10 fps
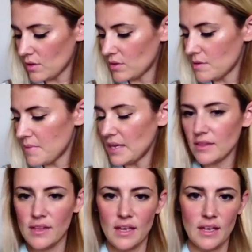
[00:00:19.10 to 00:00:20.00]
the main
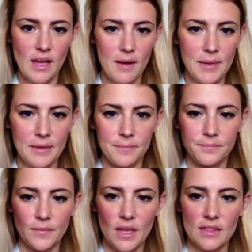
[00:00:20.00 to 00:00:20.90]
thing,
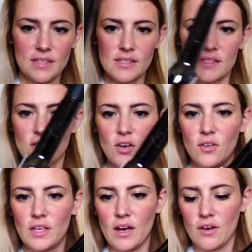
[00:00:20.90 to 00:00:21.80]
this is the
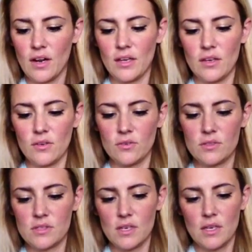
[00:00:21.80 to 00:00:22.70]
curling iron I
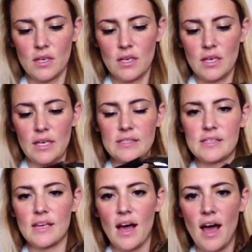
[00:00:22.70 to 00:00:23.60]
use. It's
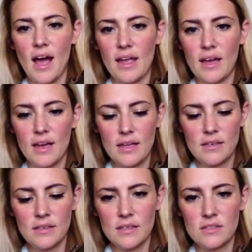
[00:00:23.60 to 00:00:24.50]
the
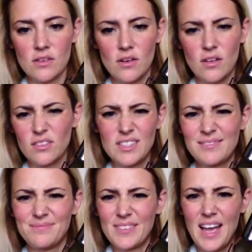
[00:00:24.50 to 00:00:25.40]
Ion, it's called.
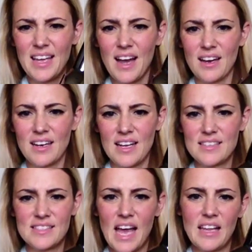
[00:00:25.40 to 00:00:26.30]
I got it at
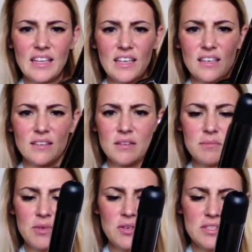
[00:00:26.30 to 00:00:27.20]
Sally
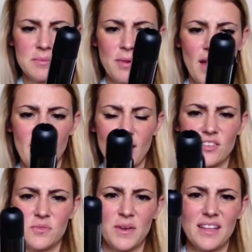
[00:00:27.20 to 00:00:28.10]
Beauty Supply. I
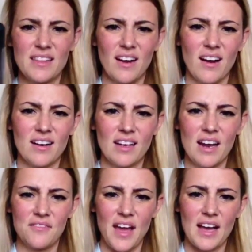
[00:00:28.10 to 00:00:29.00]
just went in there and
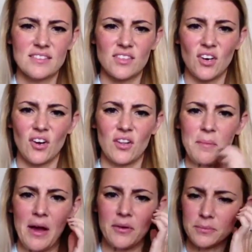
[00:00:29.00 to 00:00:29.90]
kind of asked the girl
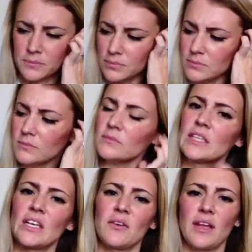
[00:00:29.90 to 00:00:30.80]
about
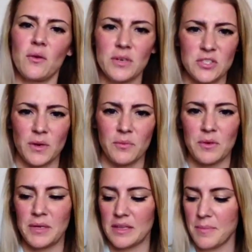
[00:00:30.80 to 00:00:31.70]
like which one
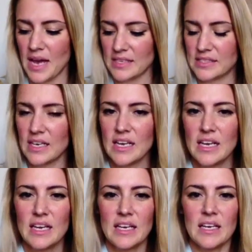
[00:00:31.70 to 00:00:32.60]
would be the best.
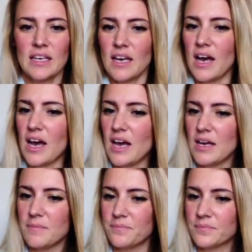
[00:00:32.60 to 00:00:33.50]

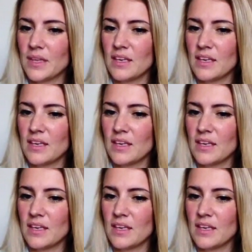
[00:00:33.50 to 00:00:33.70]
The